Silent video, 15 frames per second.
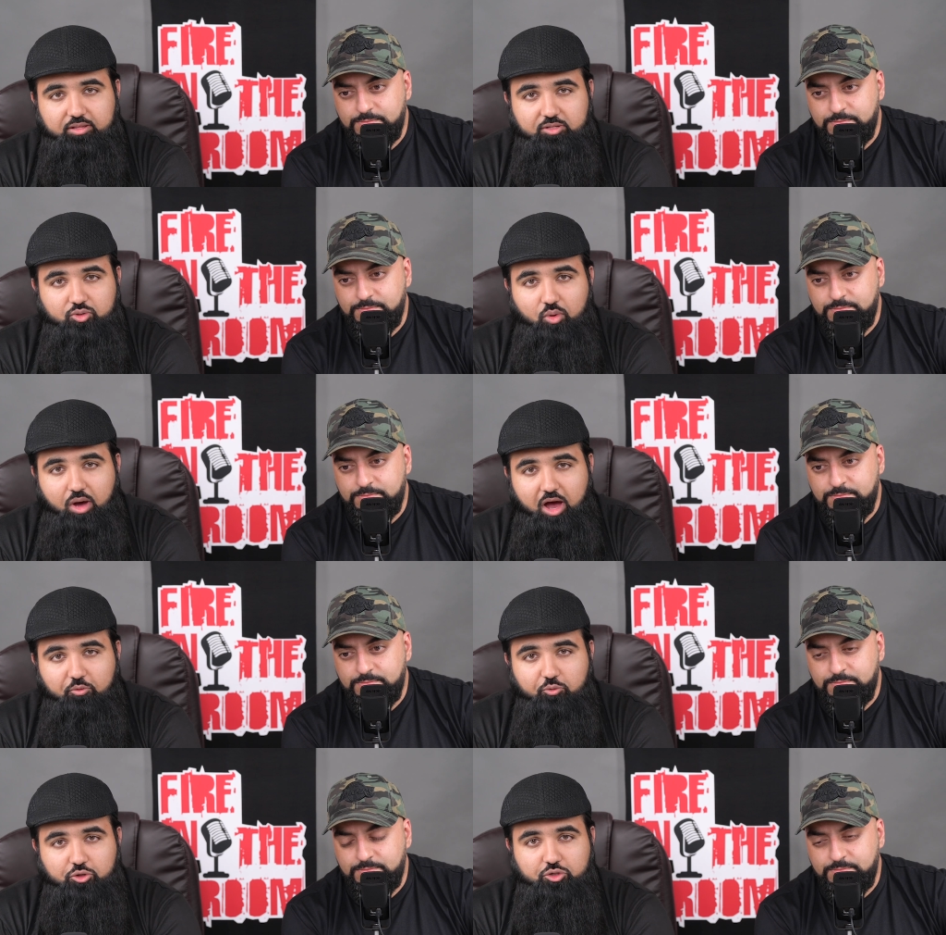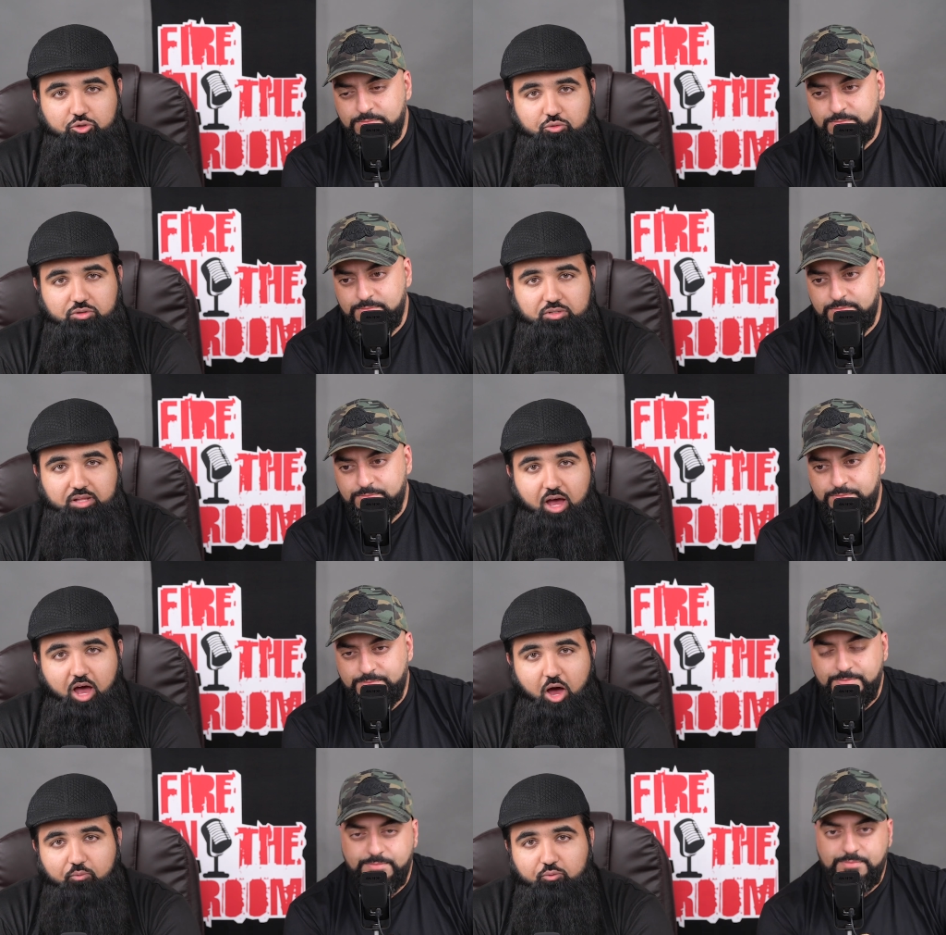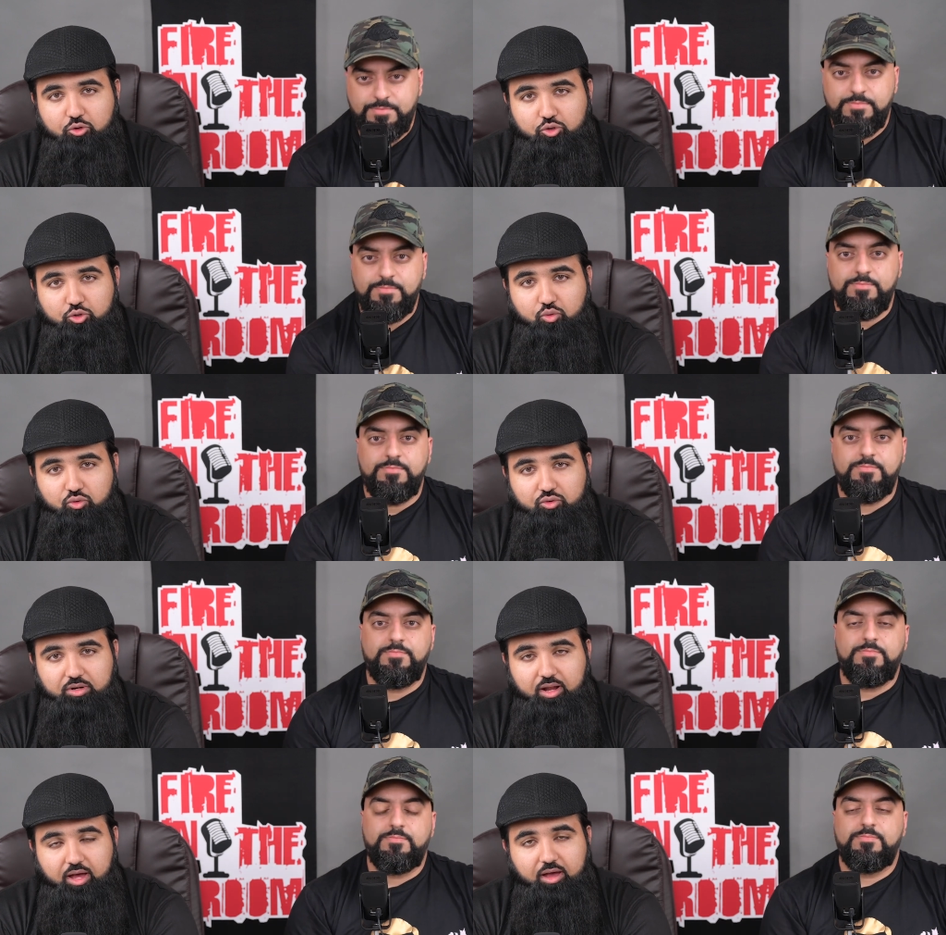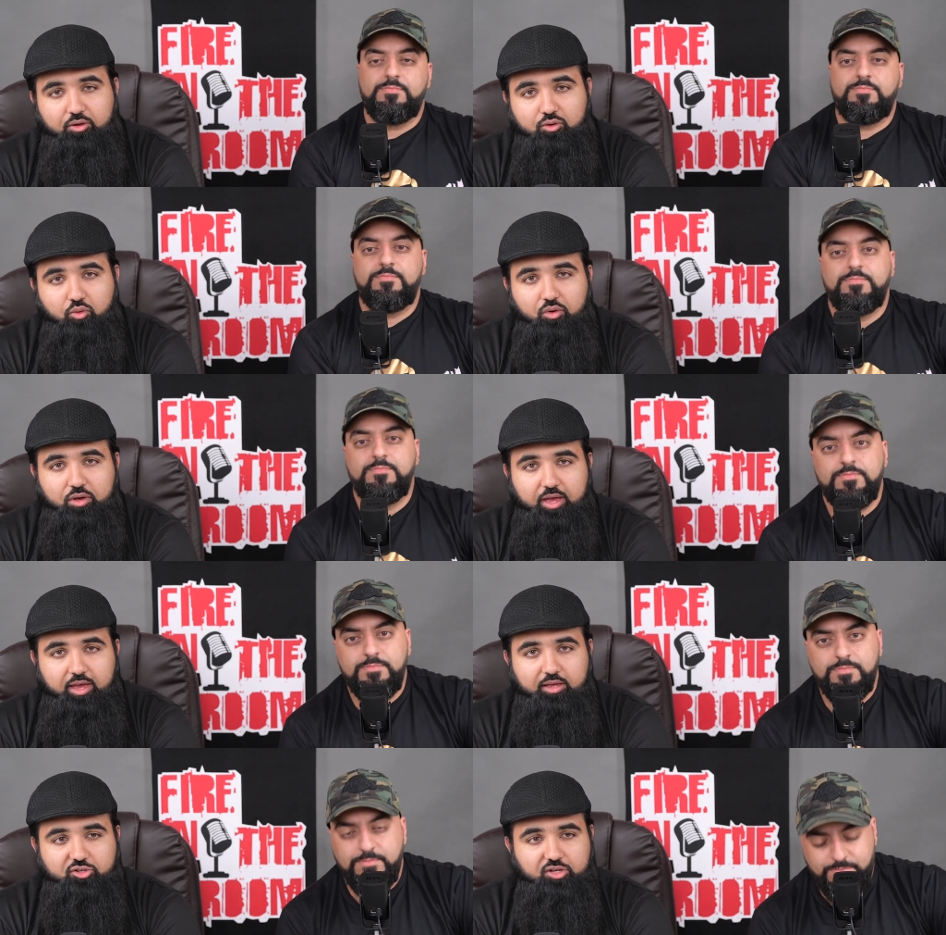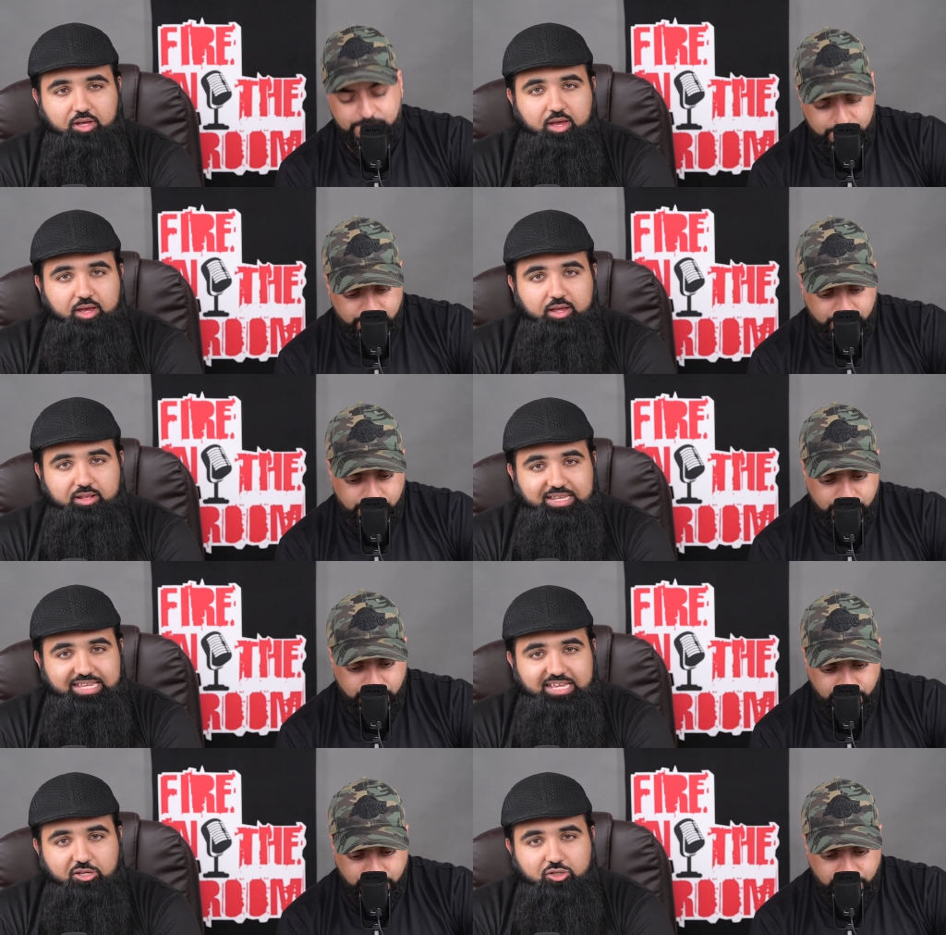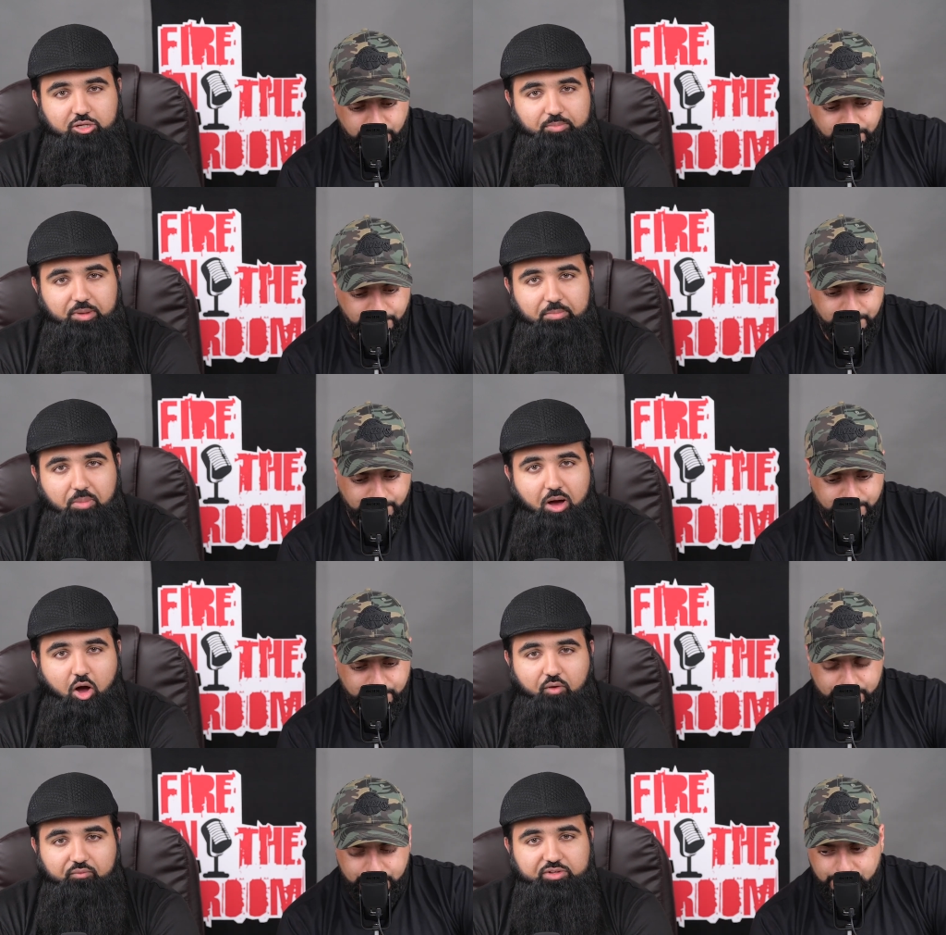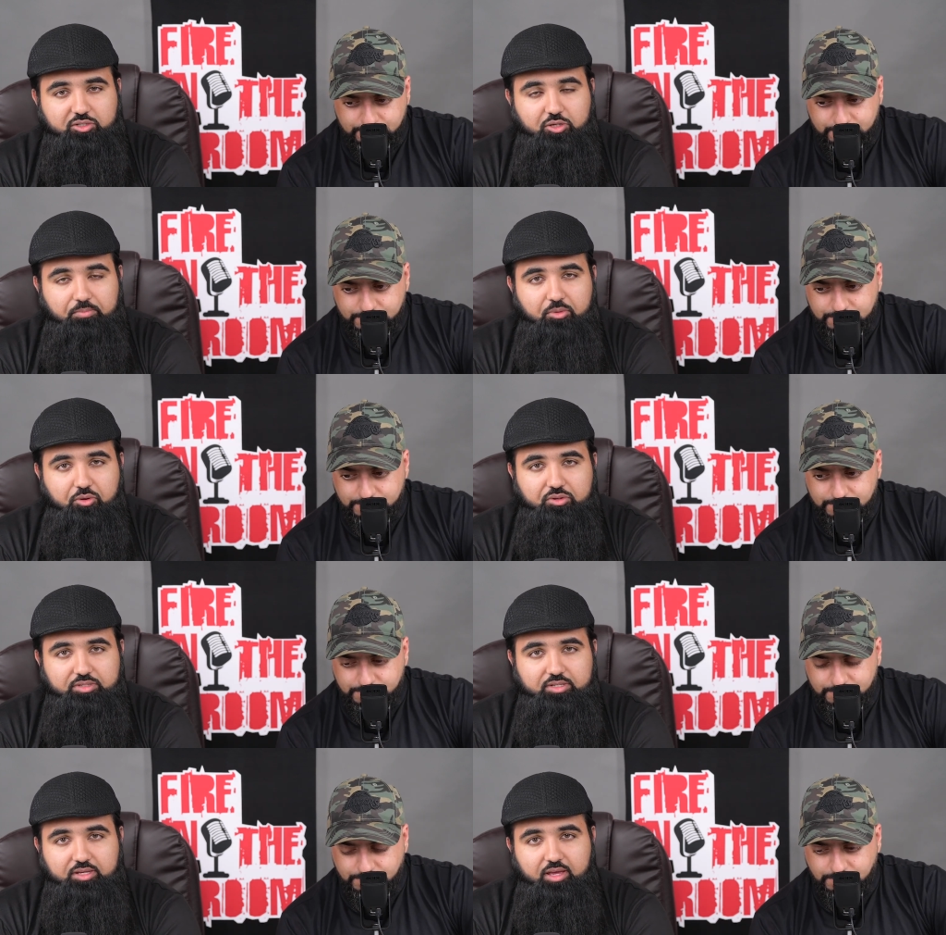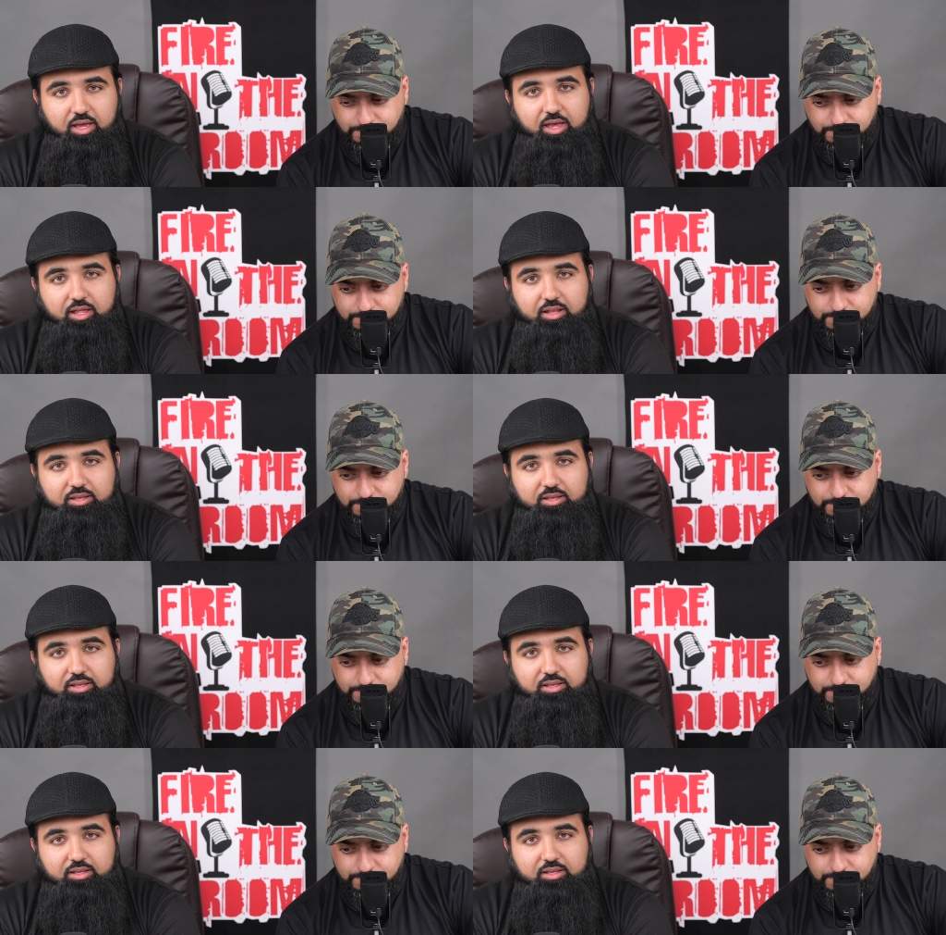Speaker 1: into our children, that our children at a young age need to be part of this community,